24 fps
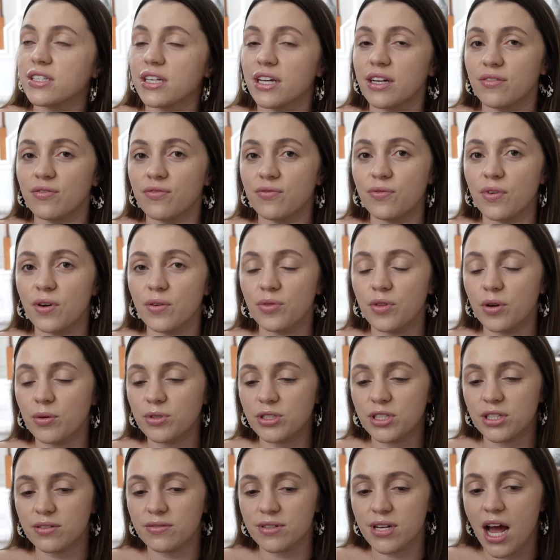like there
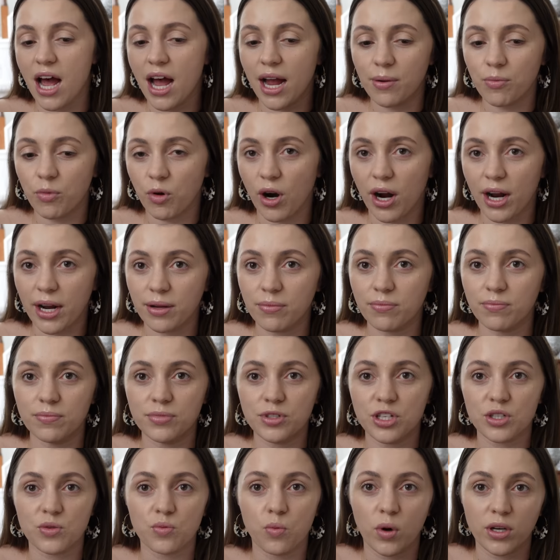was a time where I
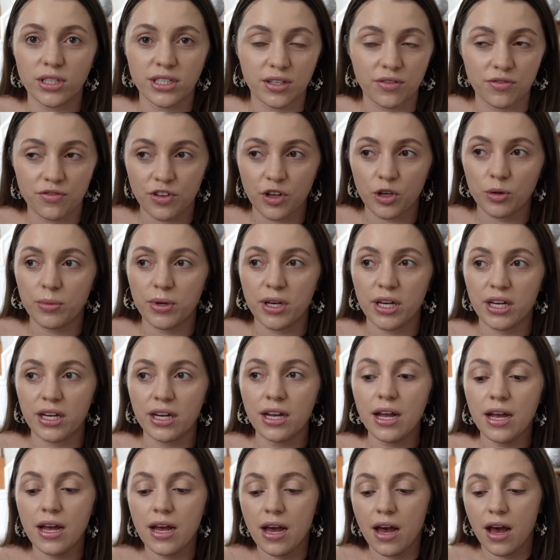just wasn't filming.